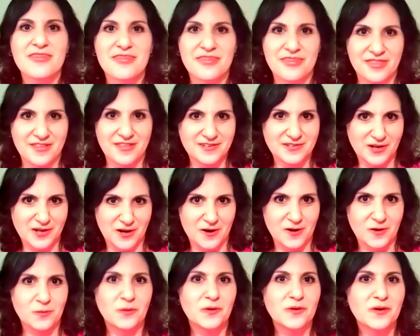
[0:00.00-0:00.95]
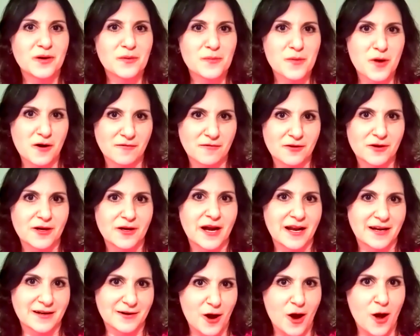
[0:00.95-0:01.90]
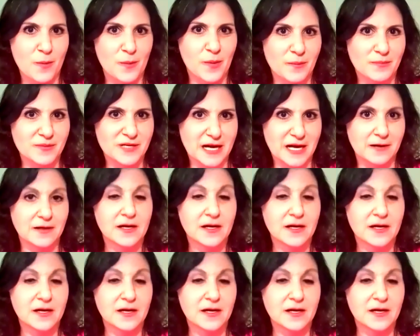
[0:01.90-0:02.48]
the dog will come over and calm him down.